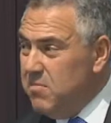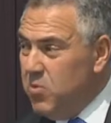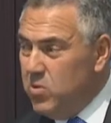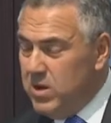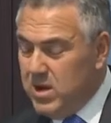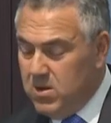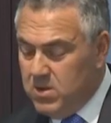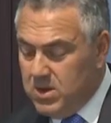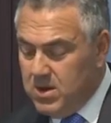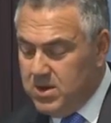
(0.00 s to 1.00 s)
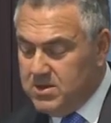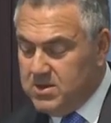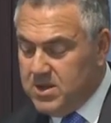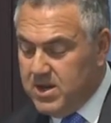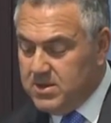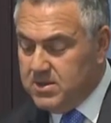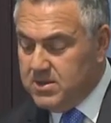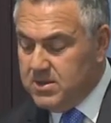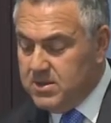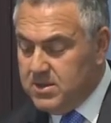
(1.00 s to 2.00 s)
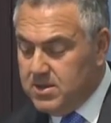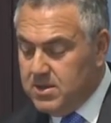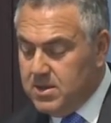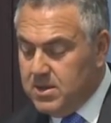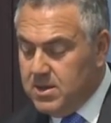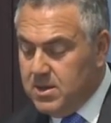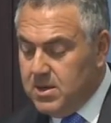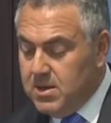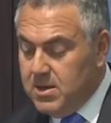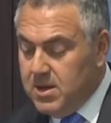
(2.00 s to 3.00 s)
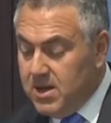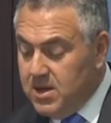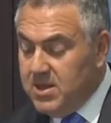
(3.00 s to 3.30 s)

important here in the United States. It